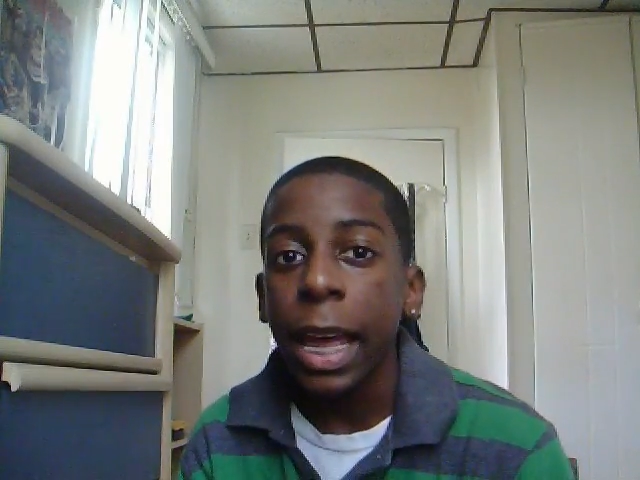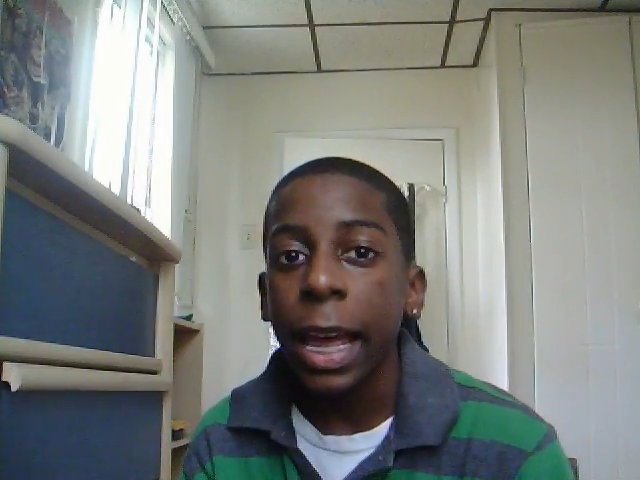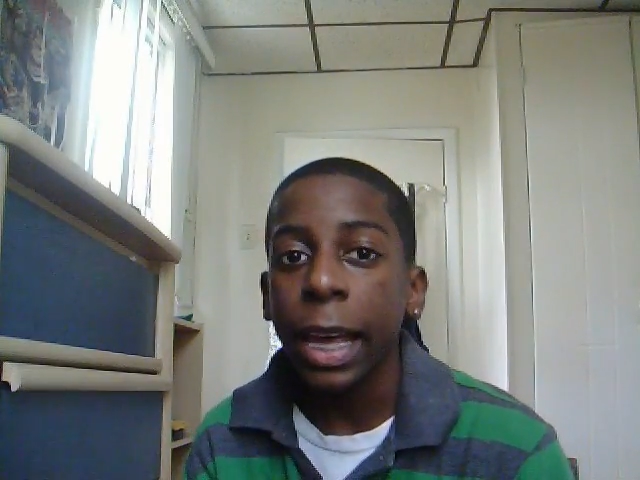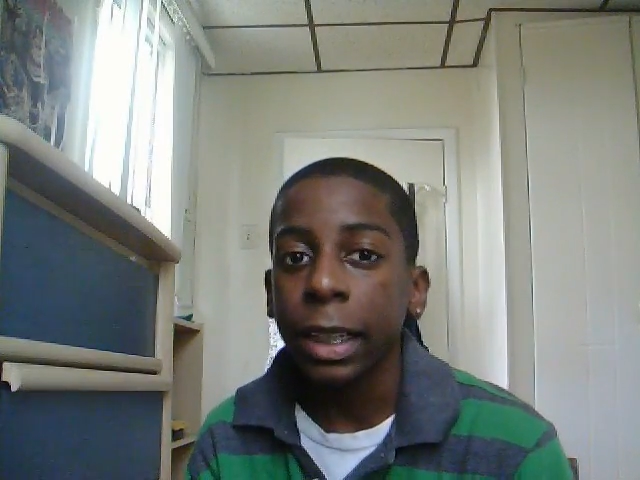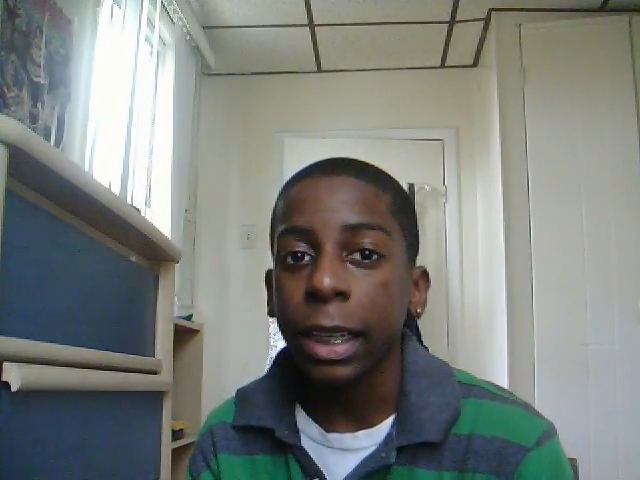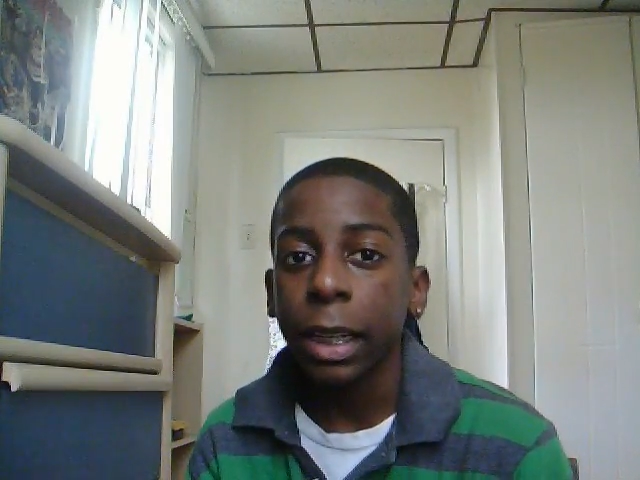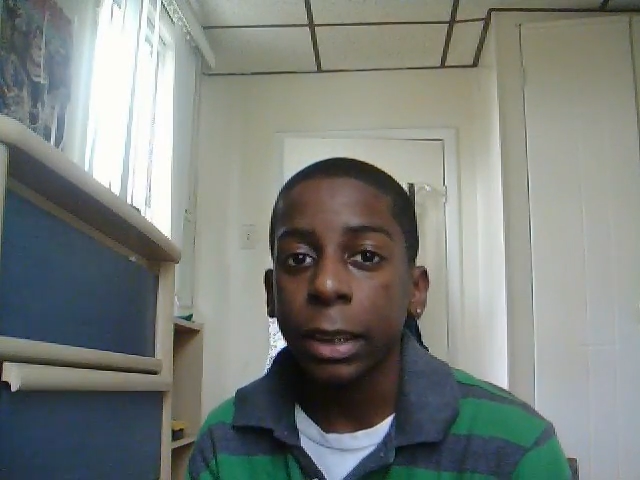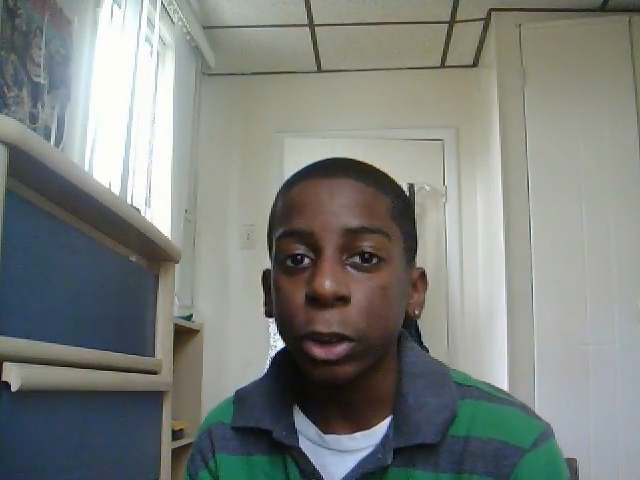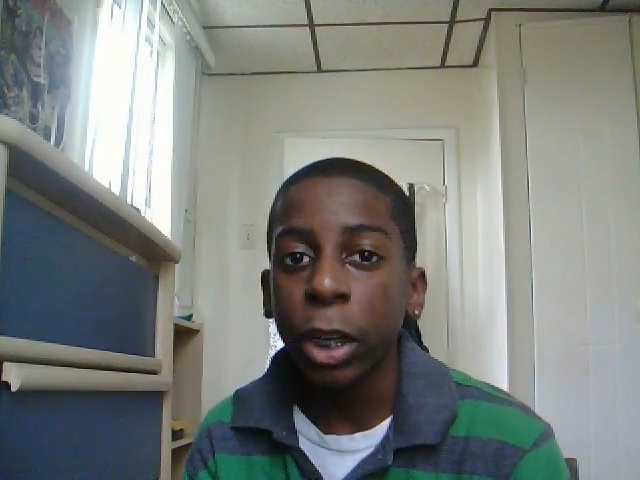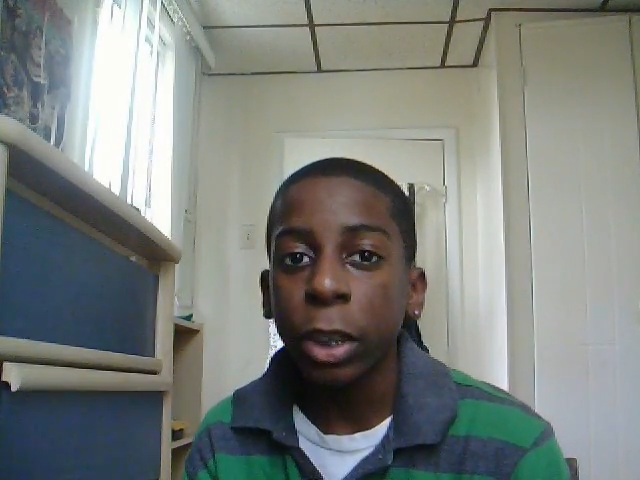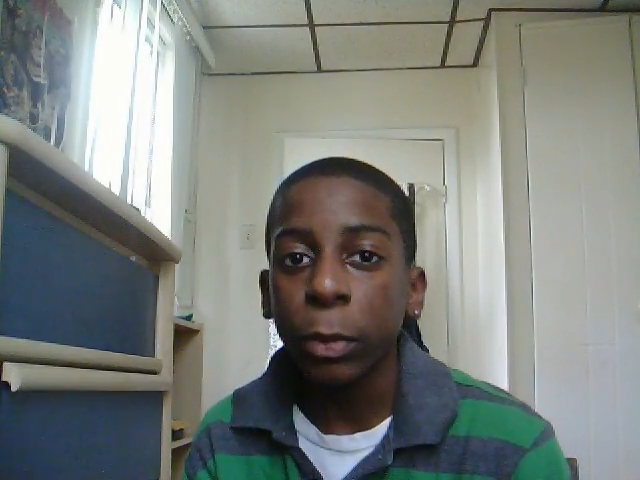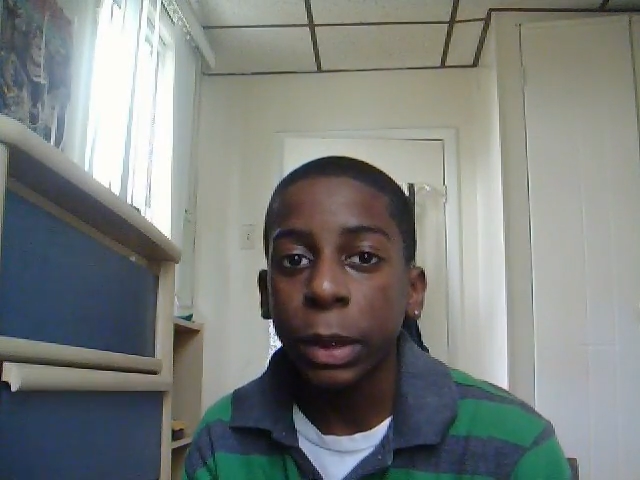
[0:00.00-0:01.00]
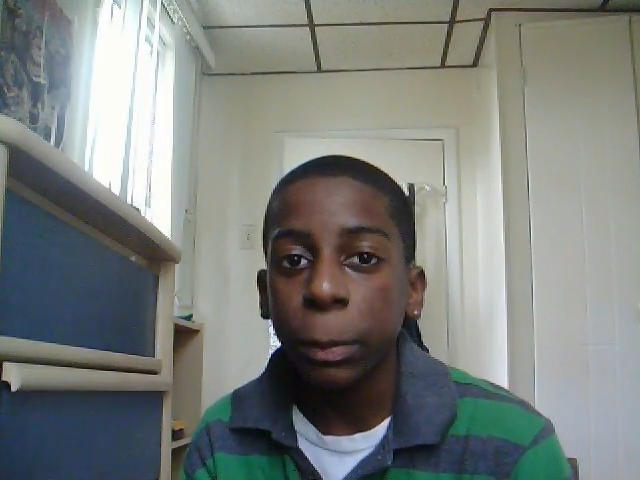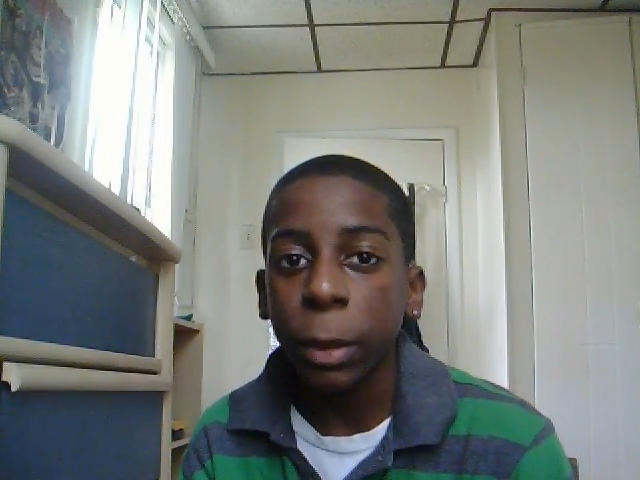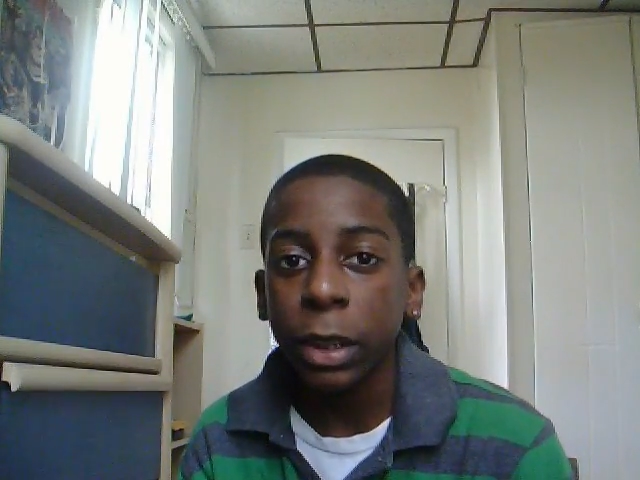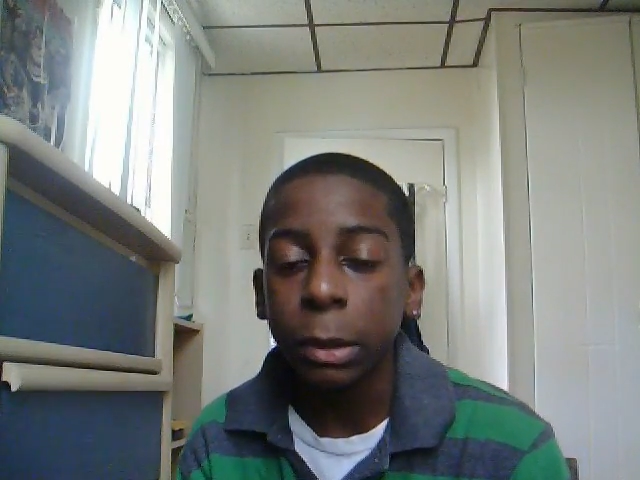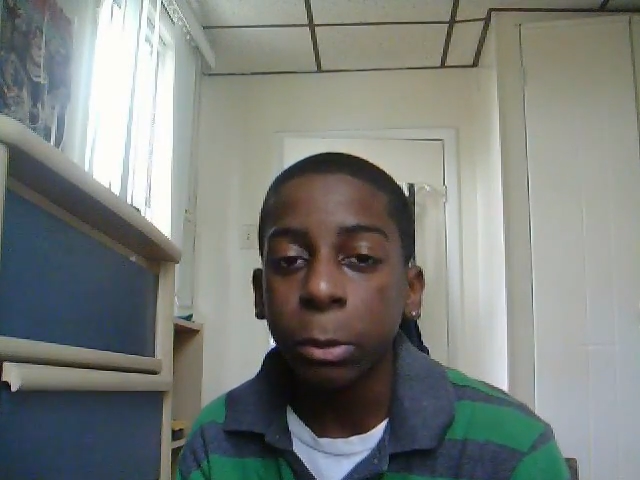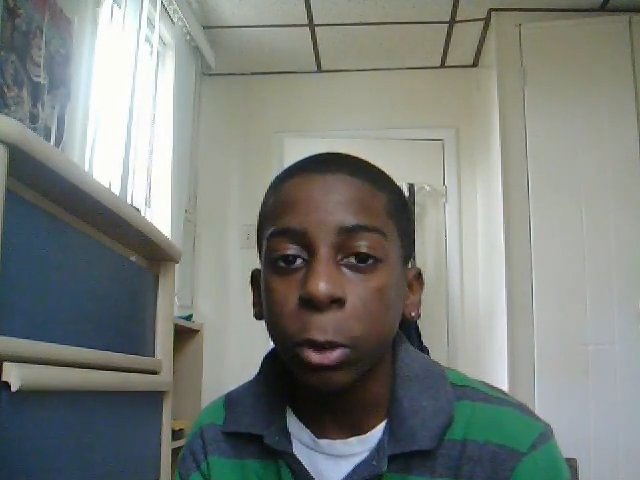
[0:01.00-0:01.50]
and I uh, try to
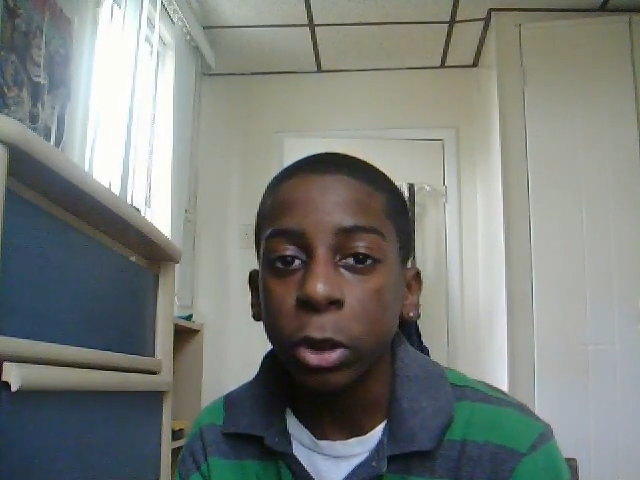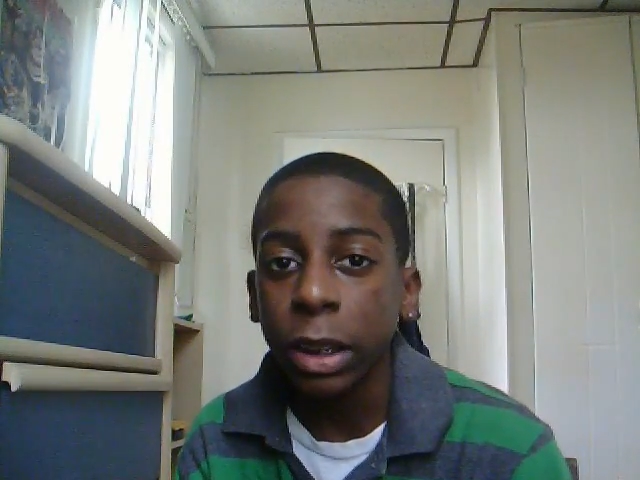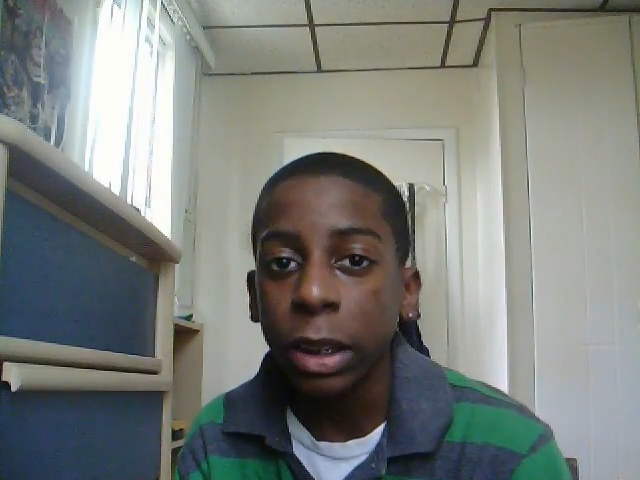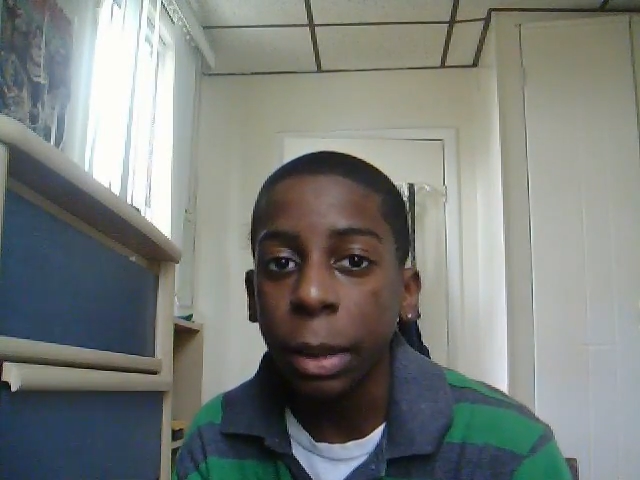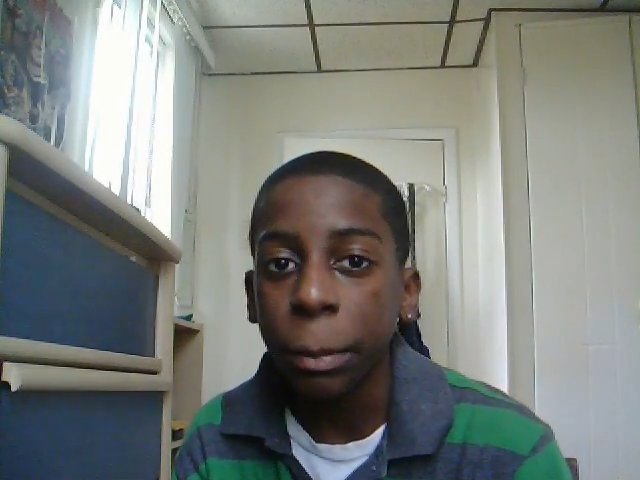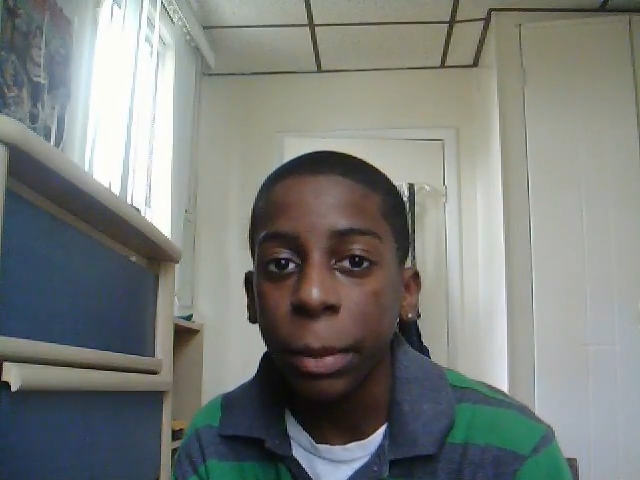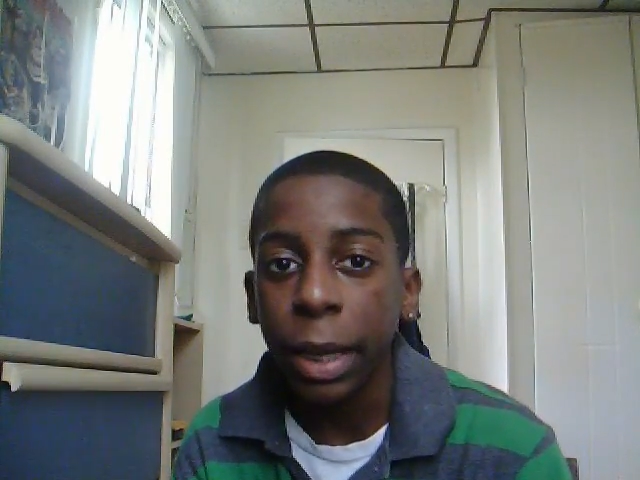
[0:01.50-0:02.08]
respond to most of them